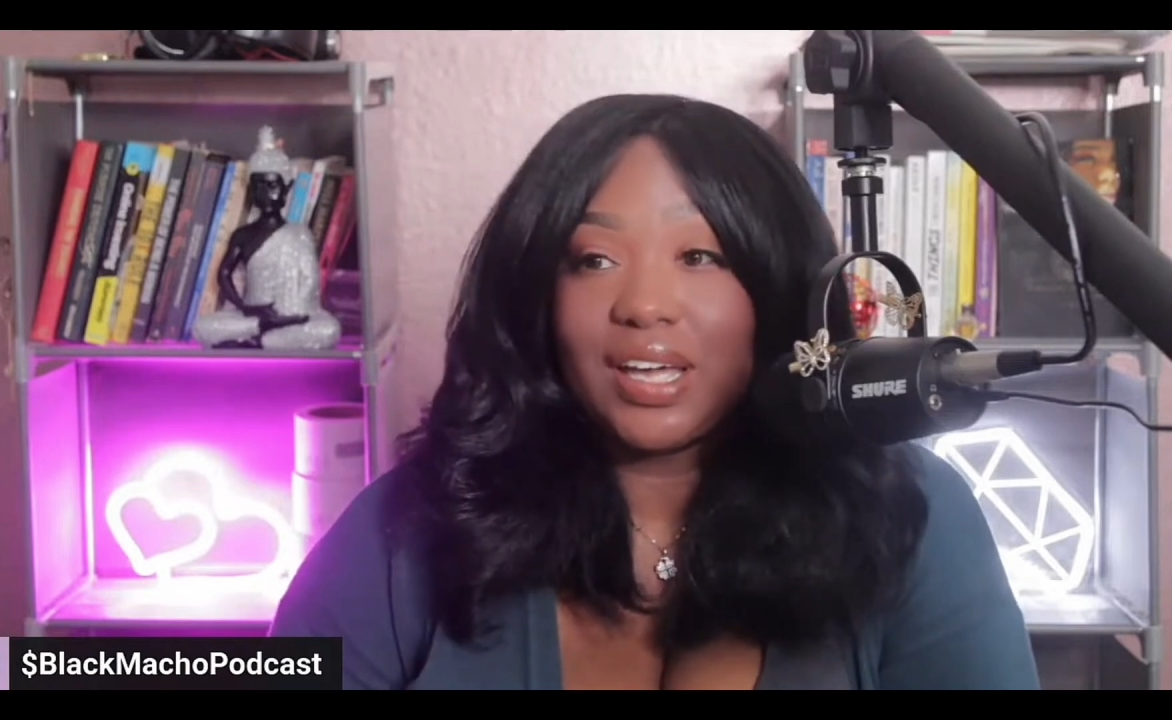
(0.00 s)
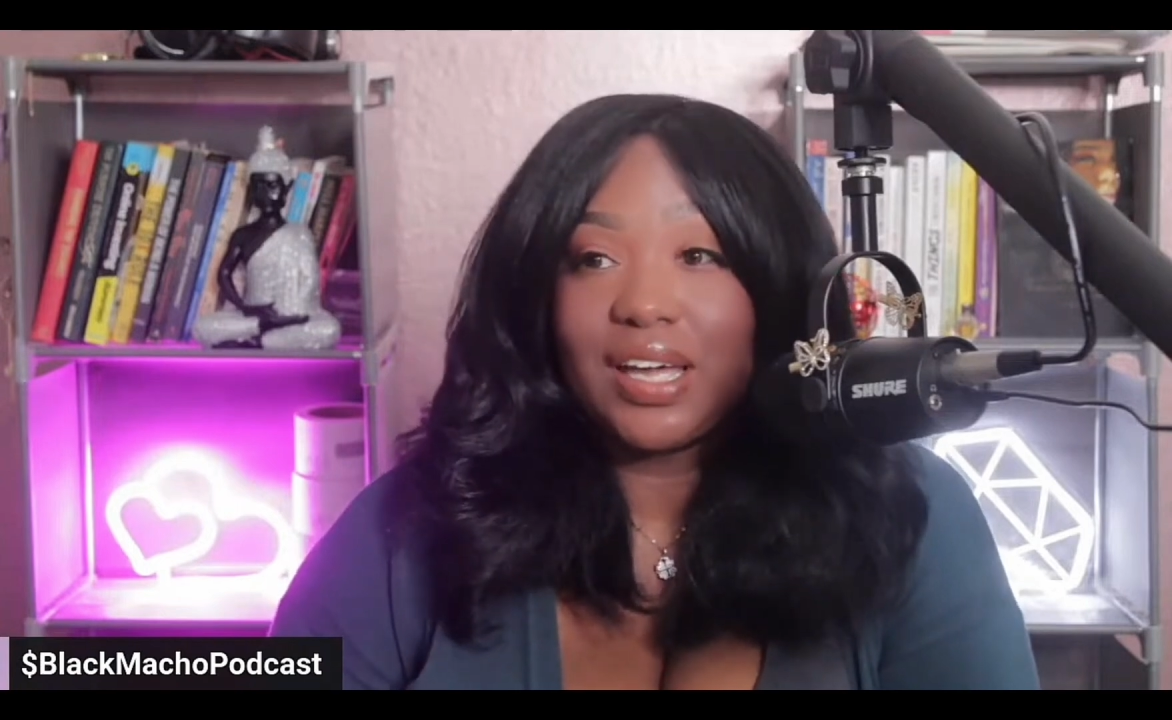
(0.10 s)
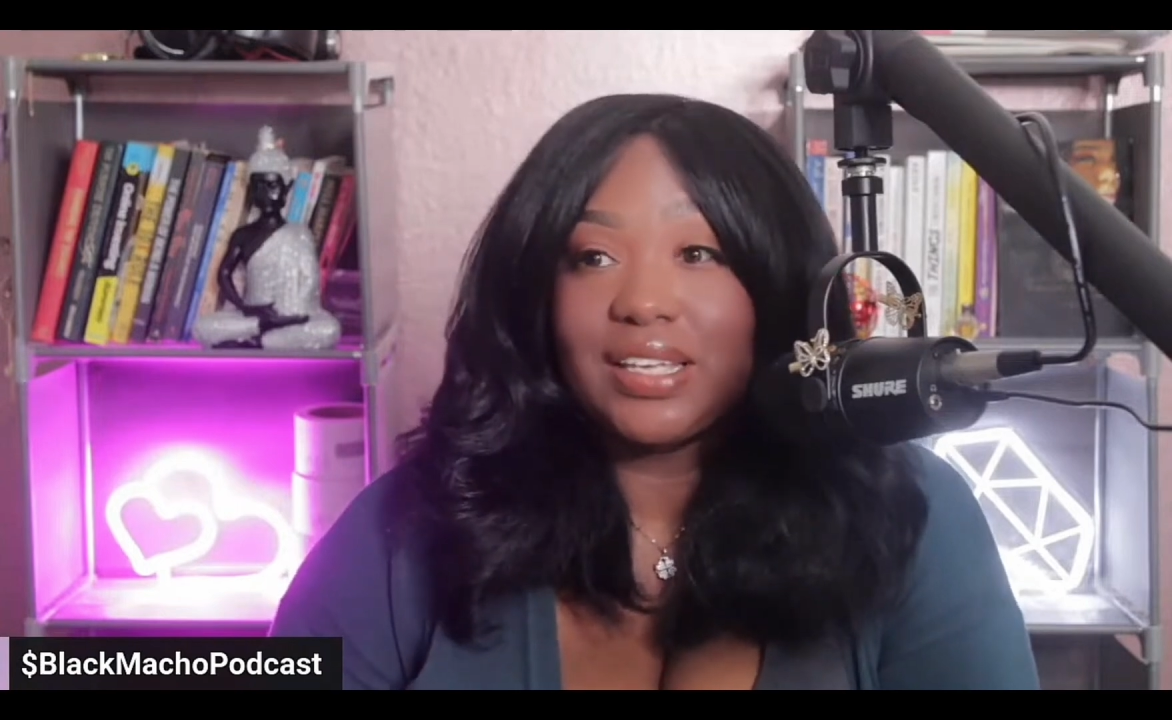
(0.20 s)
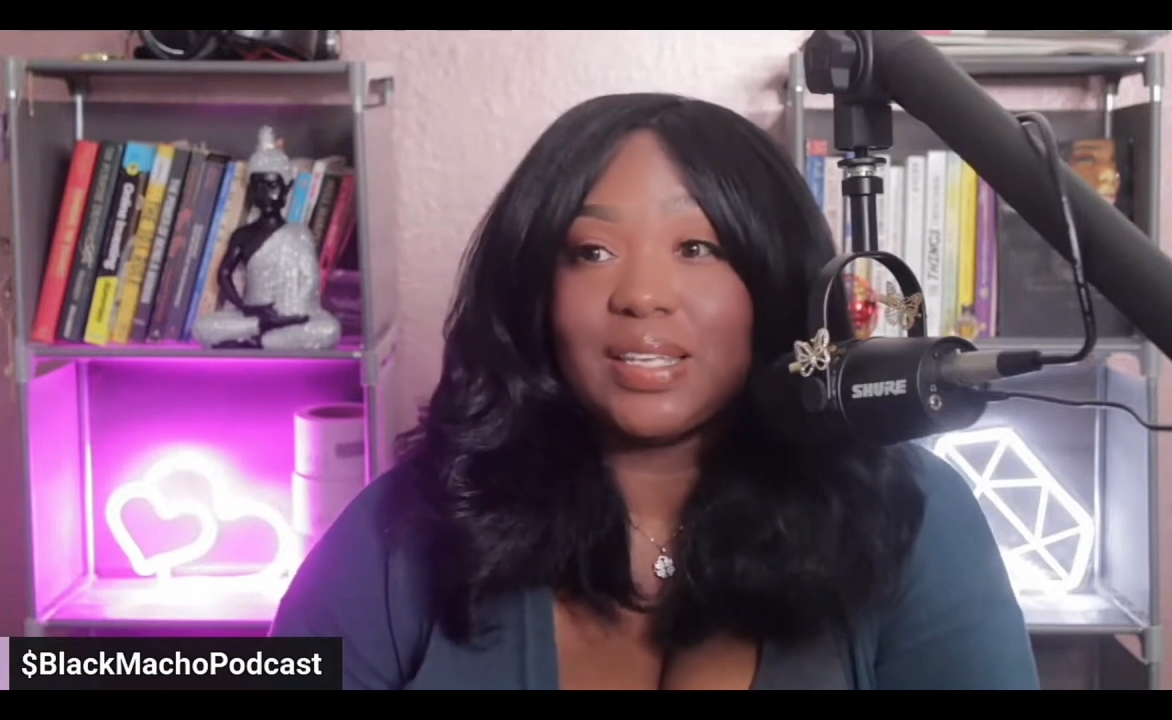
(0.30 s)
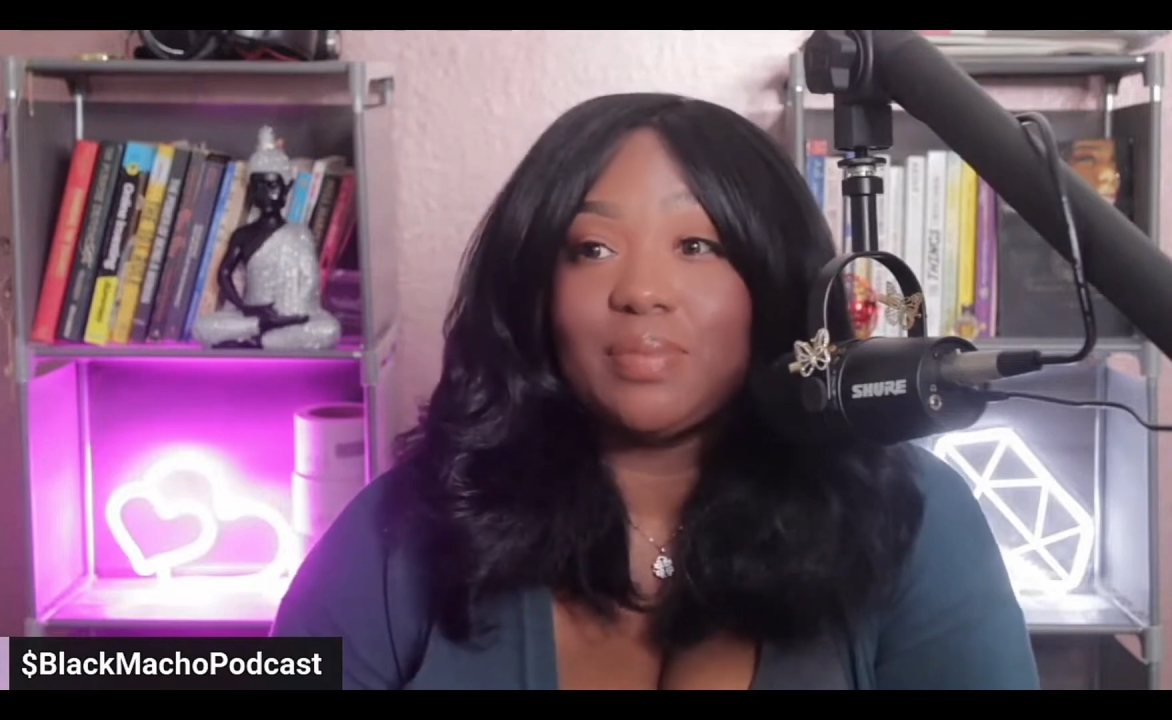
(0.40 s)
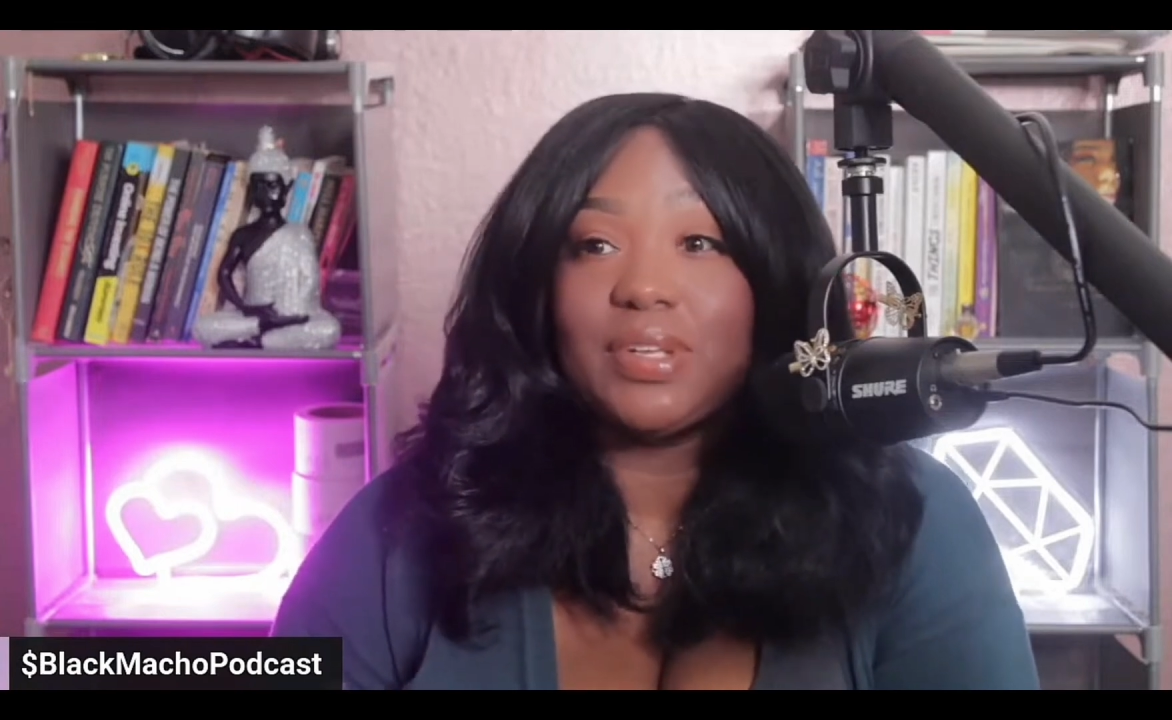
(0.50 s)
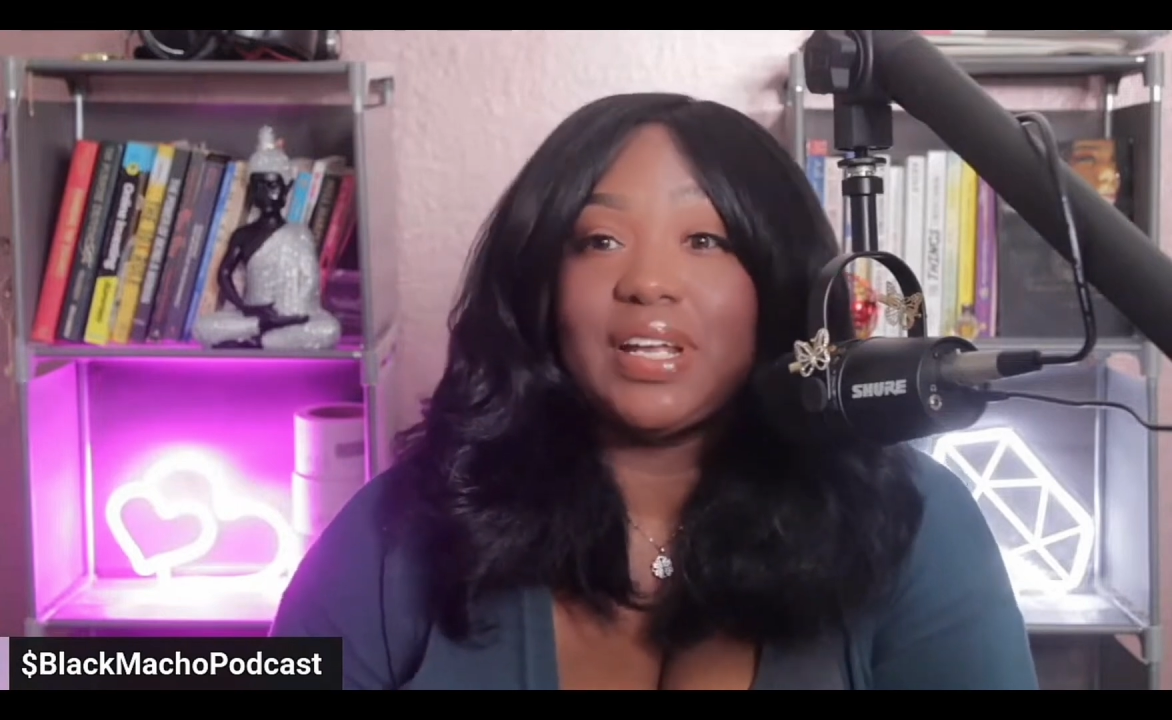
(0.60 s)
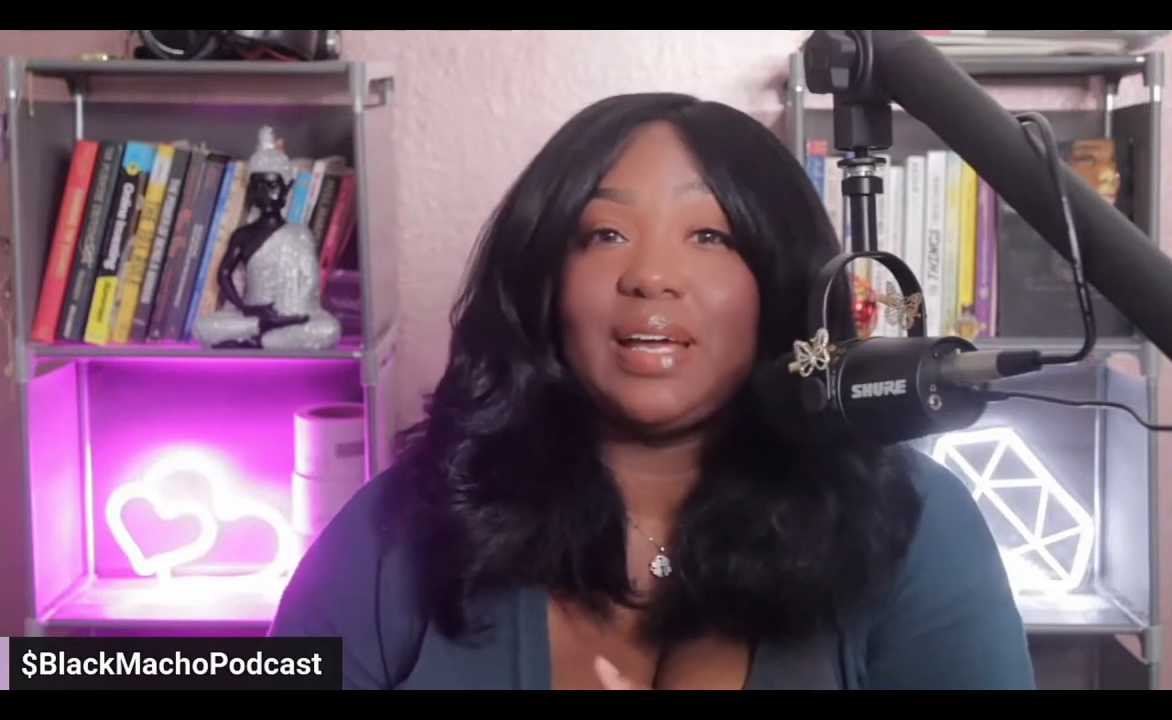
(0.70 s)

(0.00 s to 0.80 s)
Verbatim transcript: is something that